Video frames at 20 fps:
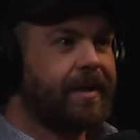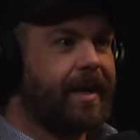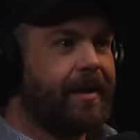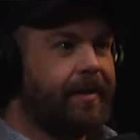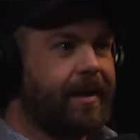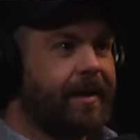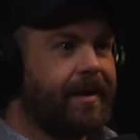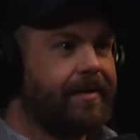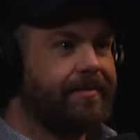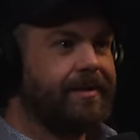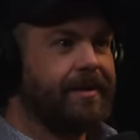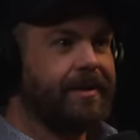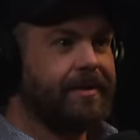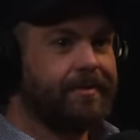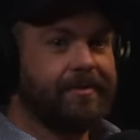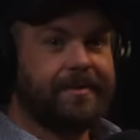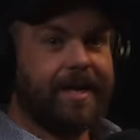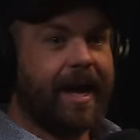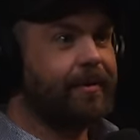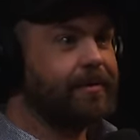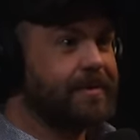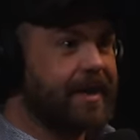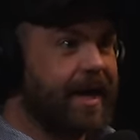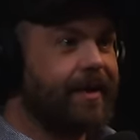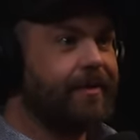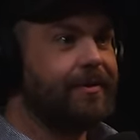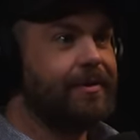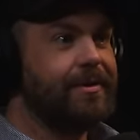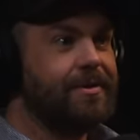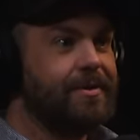out, you know,
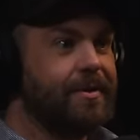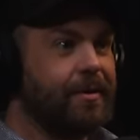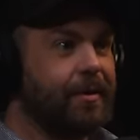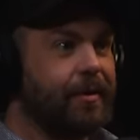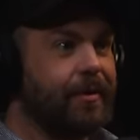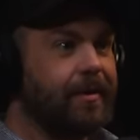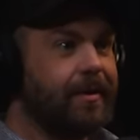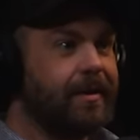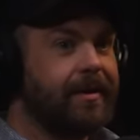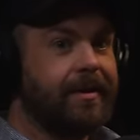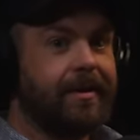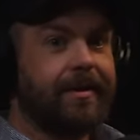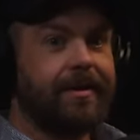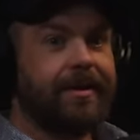downtown New York.